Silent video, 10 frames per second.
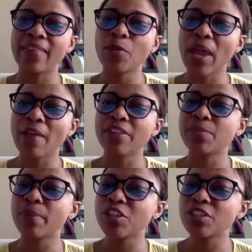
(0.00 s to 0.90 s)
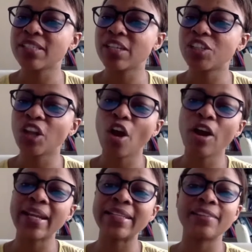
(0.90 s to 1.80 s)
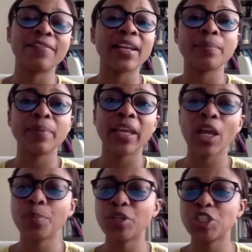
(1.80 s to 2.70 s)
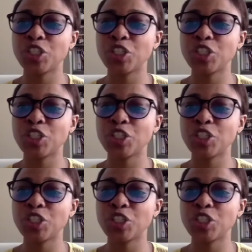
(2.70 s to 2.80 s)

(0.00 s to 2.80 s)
and then we have a special session on developing,